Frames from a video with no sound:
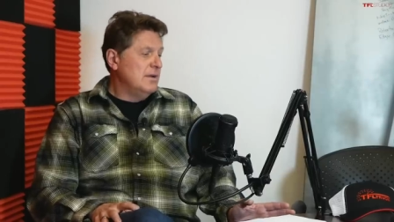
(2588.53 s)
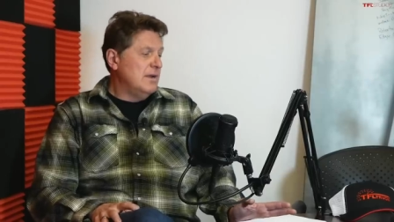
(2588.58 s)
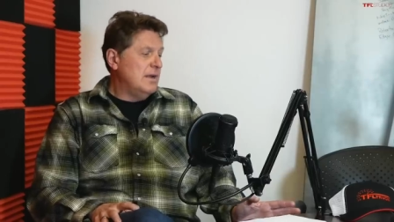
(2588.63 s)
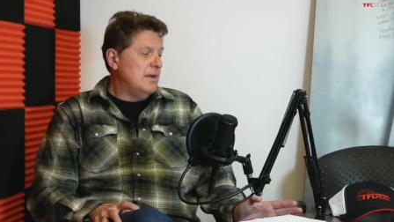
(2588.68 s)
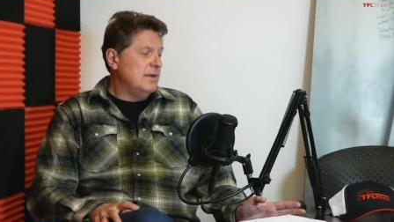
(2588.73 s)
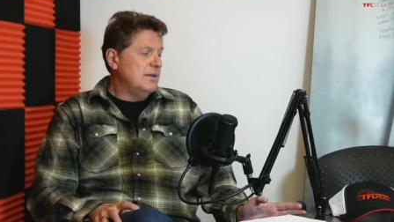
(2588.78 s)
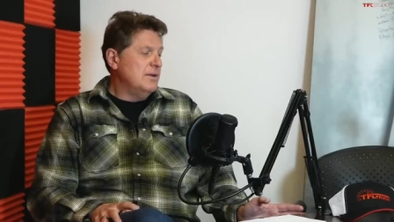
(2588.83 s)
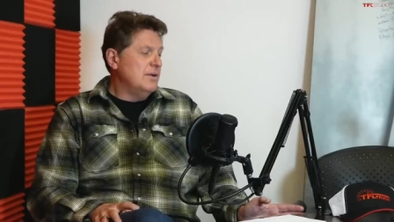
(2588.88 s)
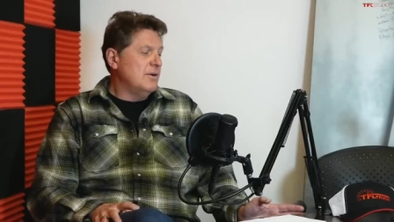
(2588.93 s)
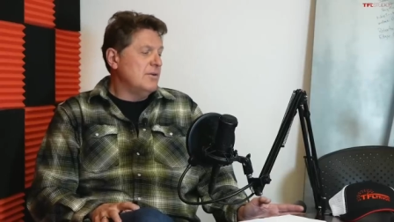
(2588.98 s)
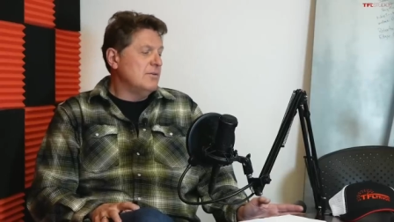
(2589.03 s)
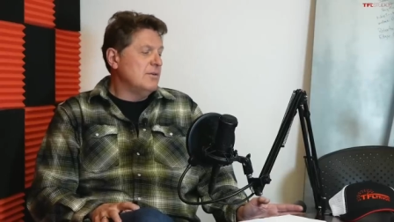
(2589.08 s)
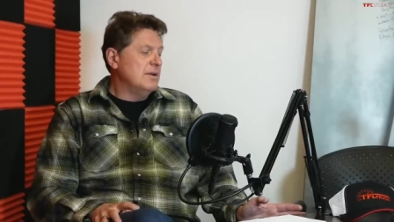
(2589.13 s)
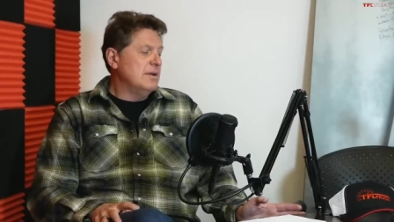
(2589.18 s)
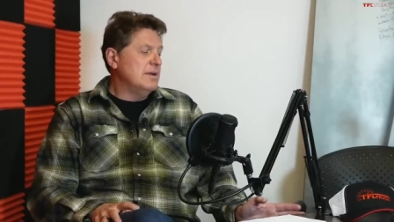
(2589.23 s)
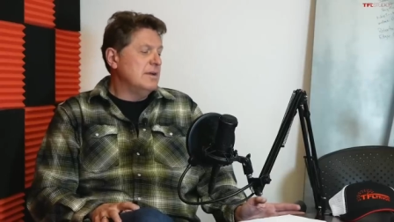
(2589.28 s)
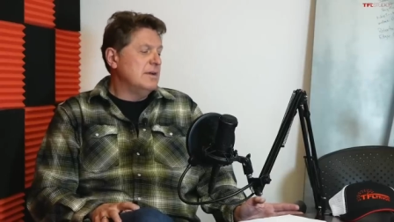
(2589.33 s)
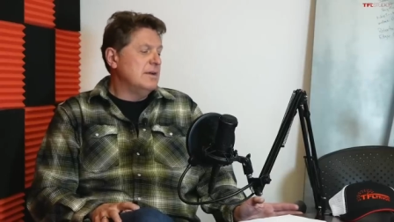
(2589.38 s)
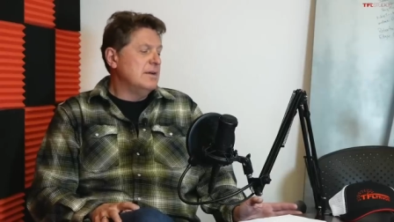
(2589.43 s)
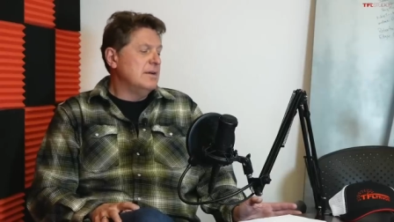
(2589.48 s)
Uh, you know,
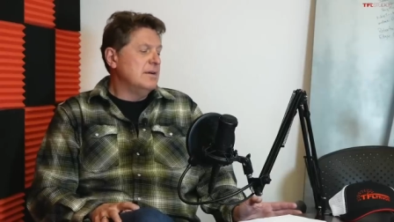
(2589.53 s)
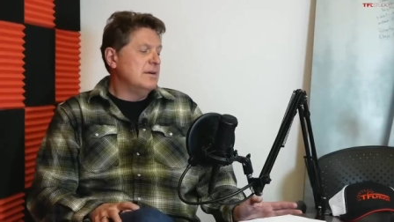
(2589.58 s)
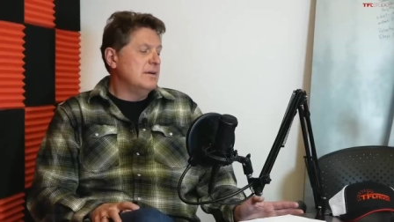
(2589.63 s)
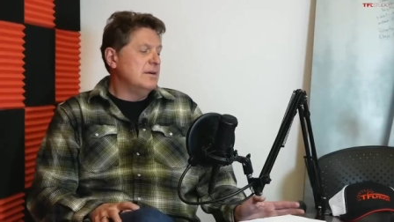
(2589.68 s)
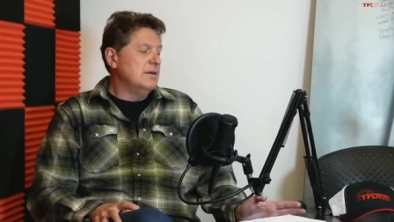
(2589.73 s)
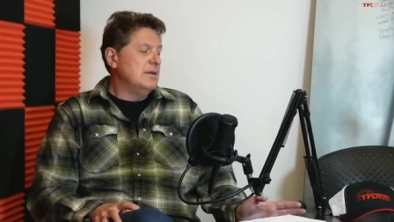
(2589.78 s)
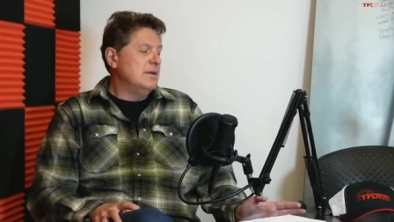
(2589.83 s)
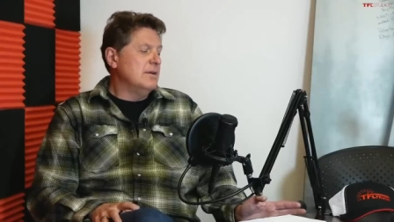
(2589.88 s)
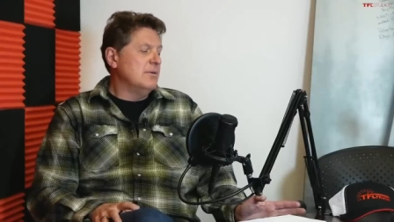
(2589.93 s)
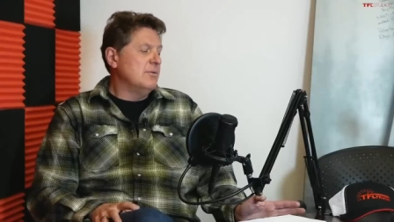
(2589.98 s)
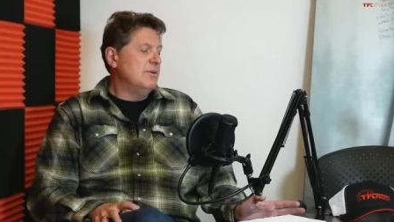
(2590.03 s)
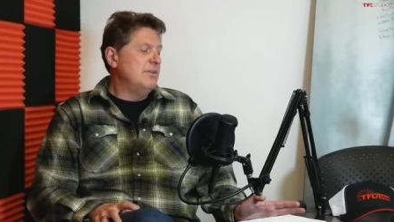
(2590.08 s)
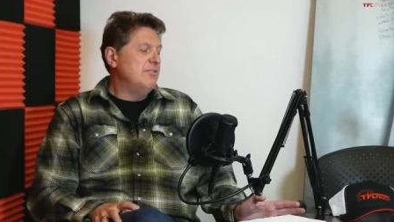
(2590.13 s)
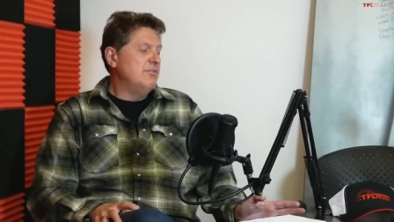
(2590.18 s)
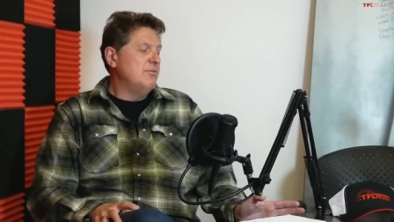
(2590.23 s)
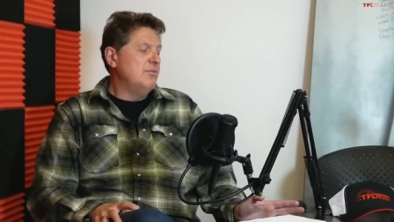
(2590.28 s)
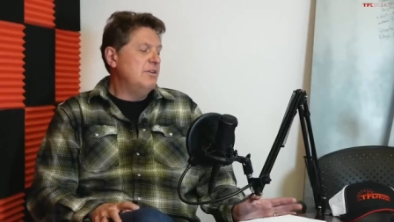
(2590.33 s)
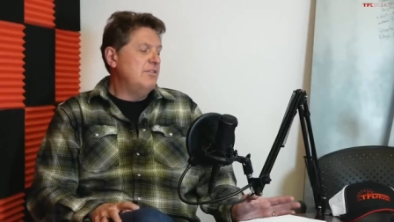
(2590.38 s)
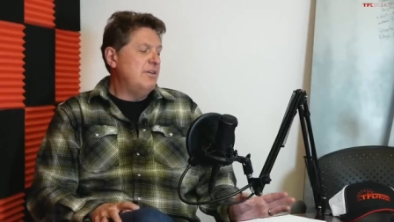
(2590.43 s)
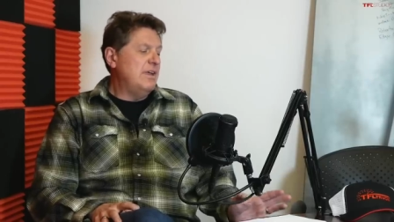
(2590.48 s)
uh, you know,
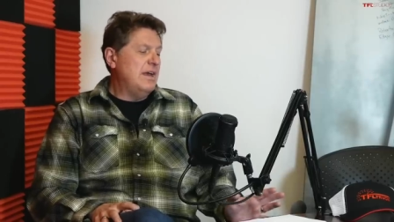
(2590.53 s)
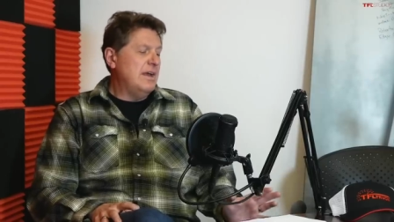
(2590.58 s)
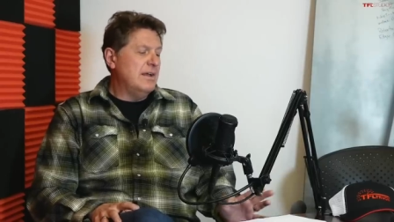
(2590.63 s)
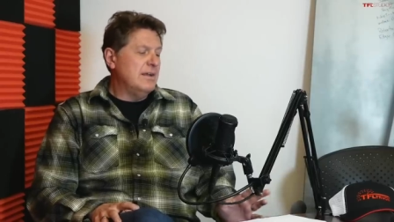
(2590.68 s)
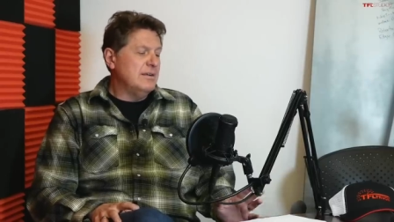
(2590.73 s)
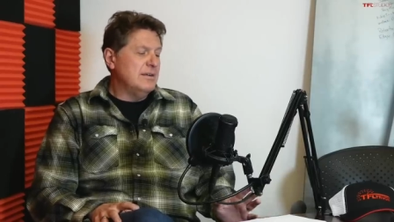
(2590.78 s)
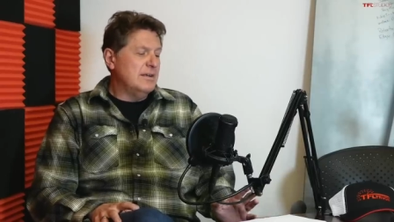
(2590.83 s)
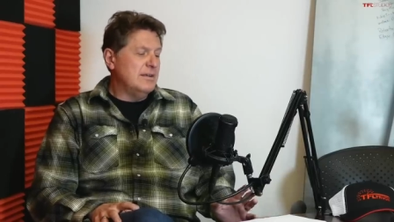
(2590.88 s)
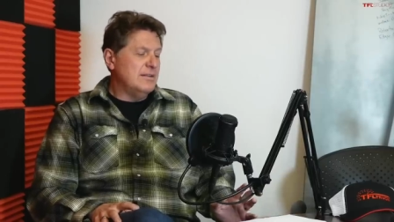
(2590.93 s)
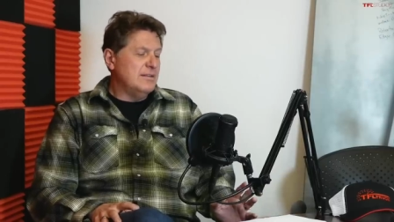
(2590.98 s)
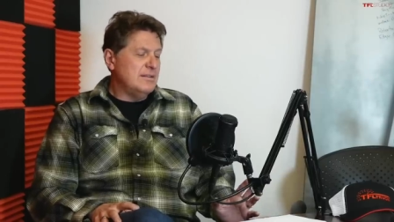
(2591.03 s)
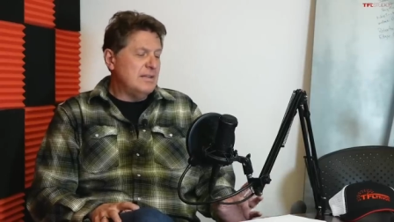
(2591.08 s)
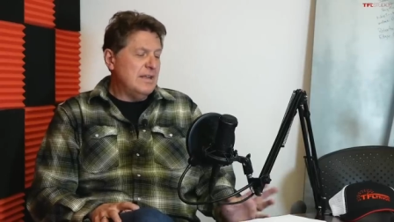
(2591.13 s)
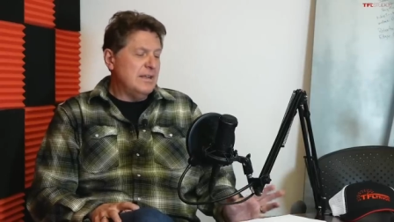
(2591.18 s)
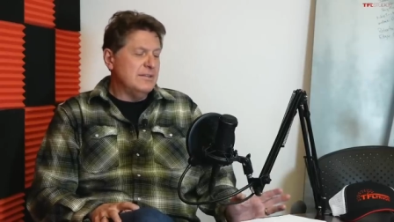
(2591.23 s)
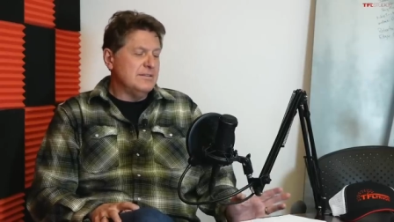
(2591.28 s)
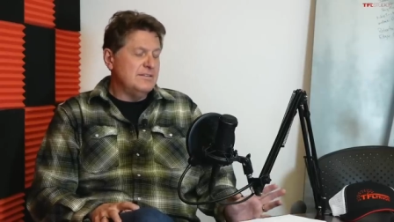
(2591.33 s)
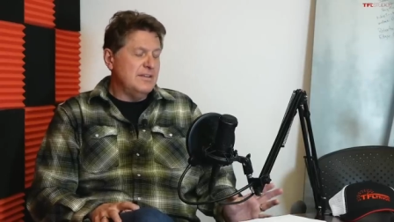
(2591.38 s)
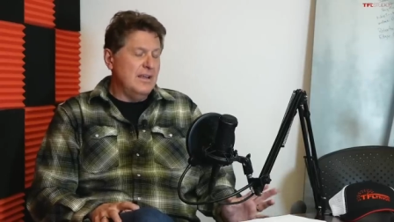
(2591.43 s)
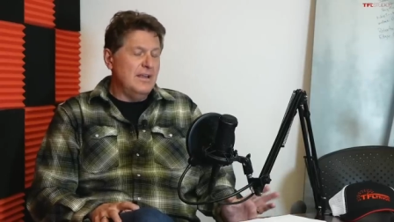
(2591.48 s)
we've we've had
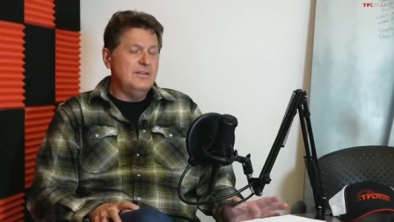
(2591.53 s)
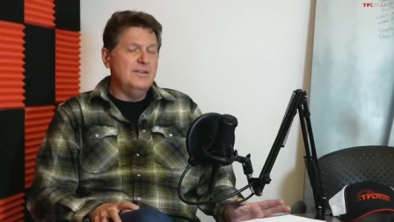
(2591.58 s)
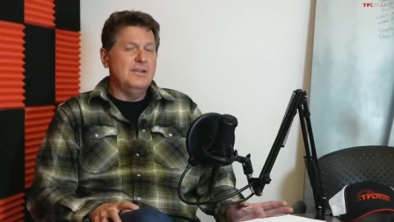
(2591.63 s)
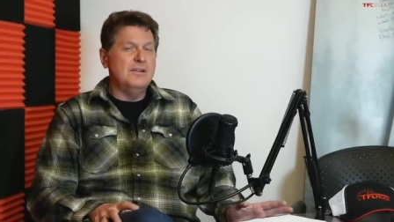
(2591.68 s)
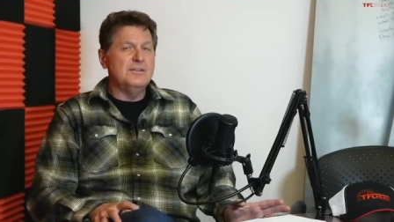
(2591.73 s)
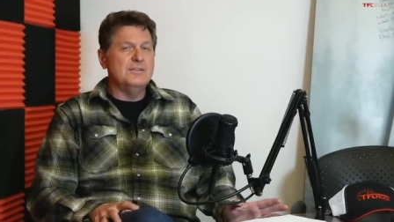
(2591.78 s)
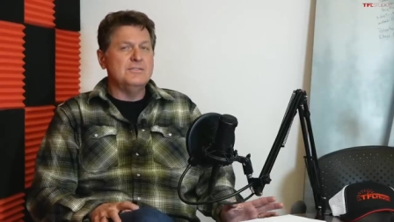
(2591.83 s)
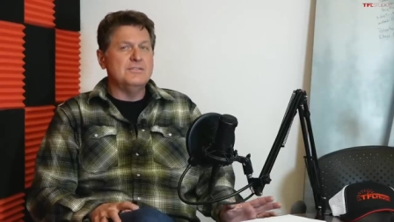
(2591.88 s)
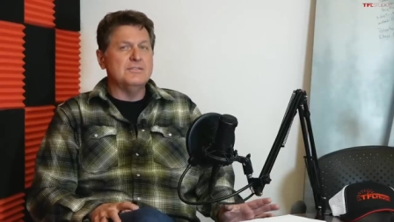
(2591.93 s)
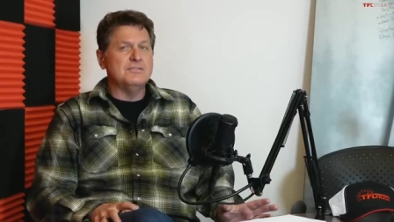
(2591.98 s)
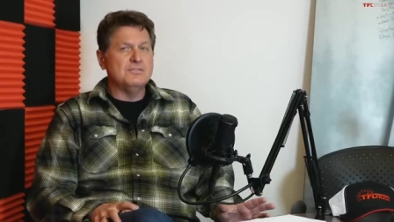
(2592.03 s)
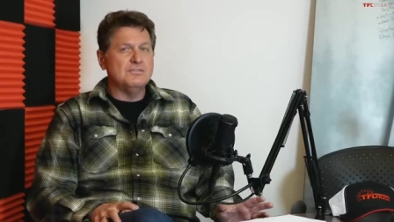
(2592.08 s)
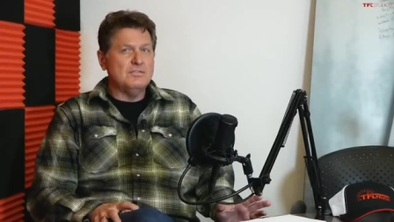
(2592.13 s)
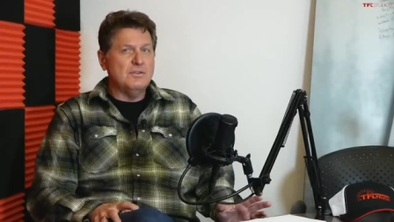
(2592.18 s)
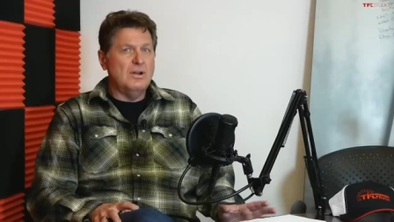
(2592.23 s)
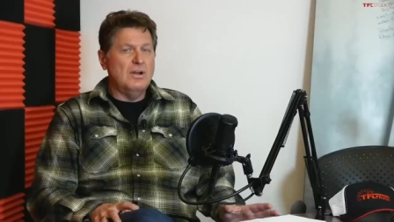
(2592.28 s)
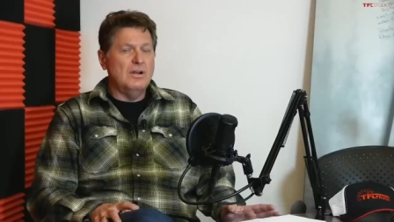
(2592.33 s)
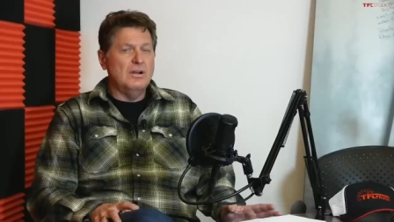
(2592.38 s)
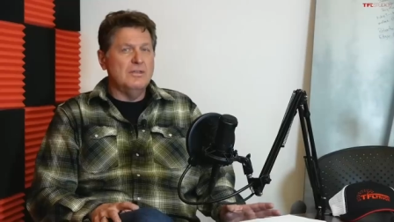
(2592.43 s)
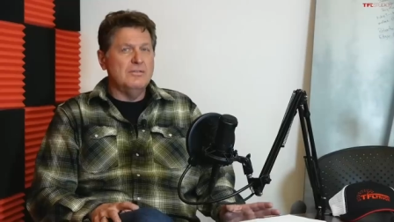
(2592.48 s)
lo- ten years of
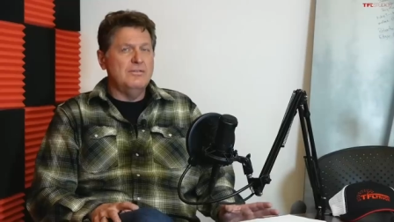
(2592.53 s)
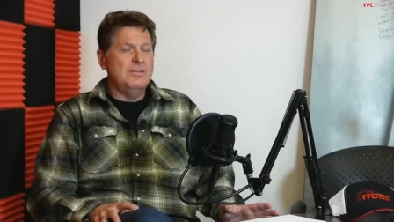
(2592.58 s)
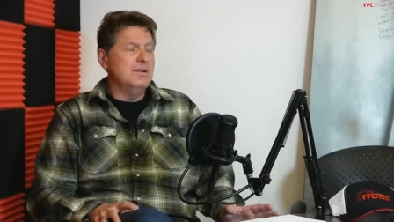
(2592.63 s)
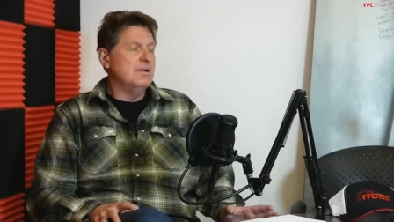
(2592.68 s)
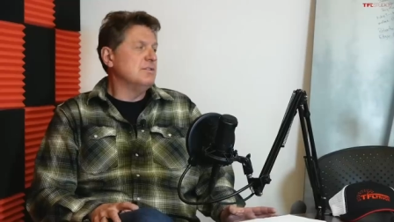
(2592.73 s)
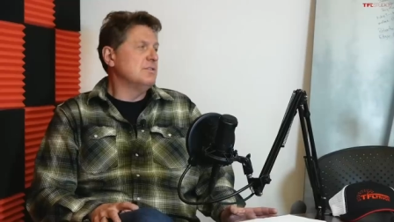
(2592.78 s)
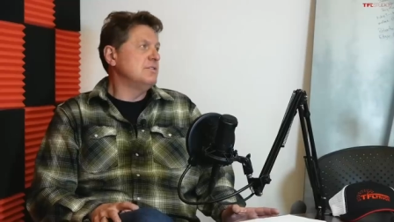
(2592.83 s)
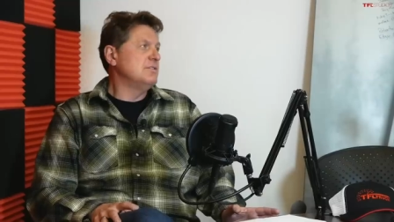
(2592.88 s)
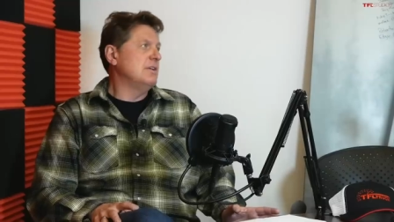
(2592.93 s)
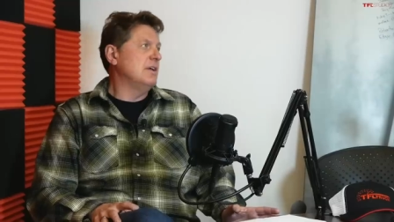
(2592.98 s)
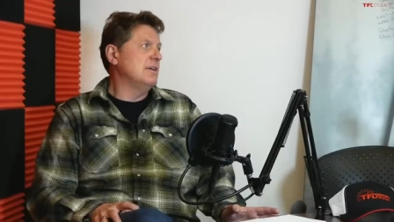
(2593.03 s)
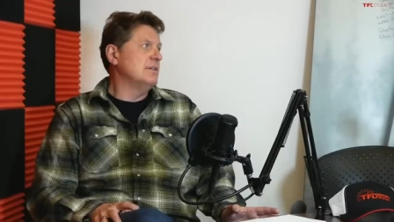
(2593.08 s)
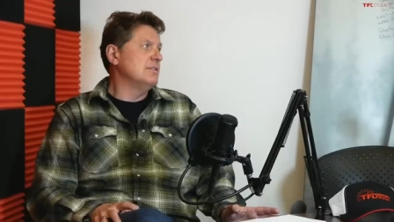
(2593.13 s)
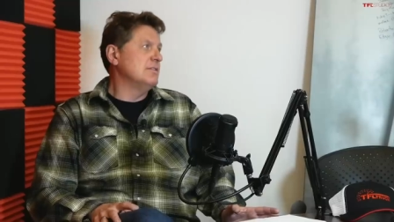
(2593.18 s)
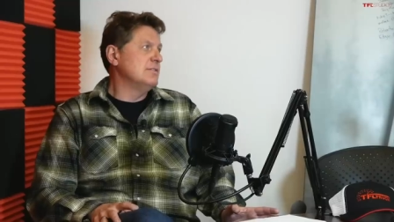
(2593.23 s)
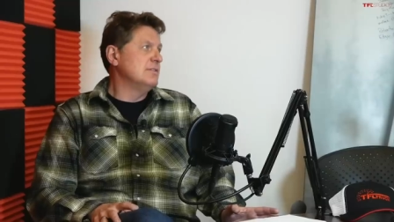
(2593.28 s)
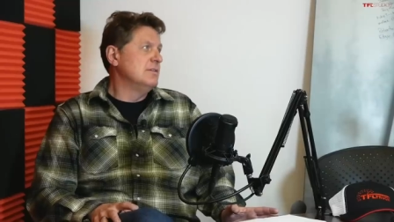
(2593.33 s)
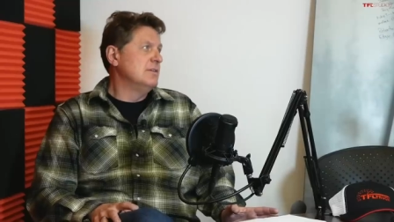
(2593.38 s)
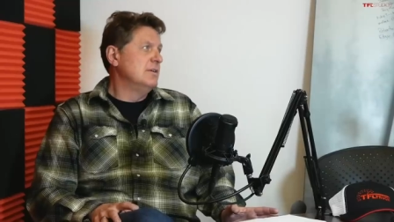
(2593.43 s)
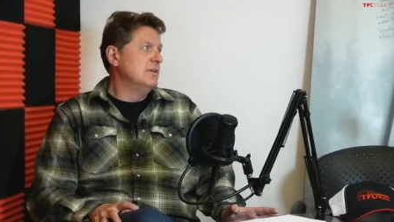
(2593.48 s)
strong vehicle
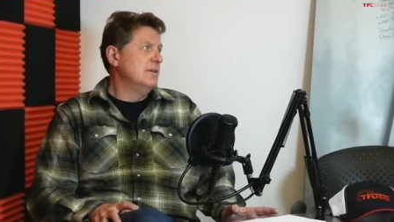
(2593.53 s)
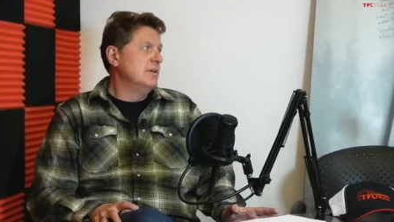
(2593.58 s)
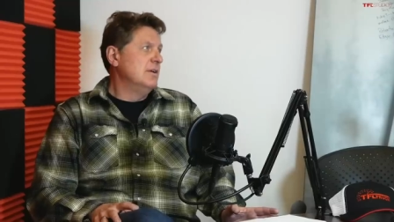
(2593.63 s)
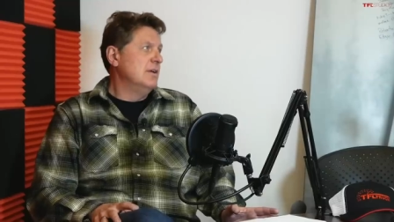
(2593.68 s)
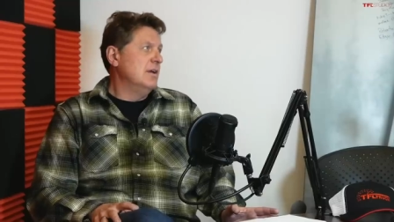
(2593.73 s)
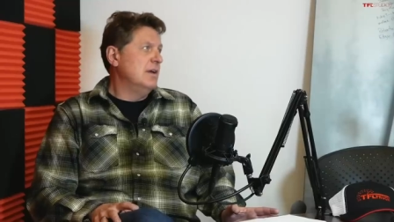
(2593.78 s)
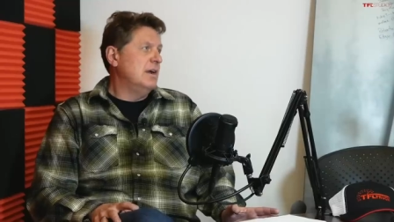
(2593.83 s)
sales. Yeah.